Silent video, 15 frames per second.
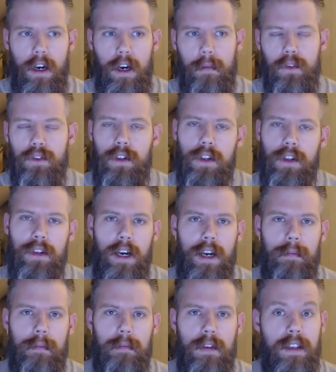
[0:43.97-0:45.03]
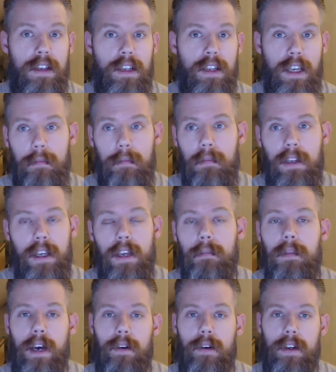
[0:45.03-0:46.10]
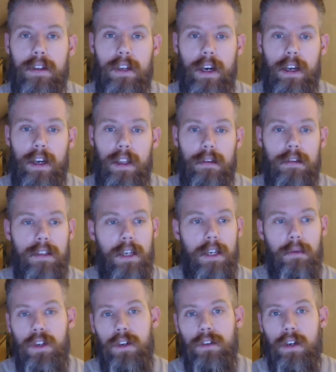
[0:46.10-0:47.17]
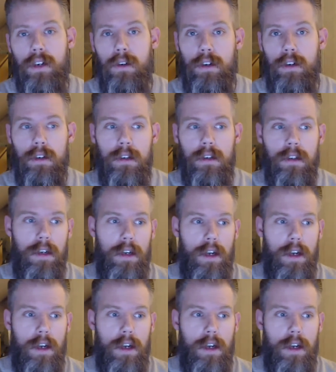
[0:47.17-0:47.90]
Most of the time deep down inside SQL Server and Oracle.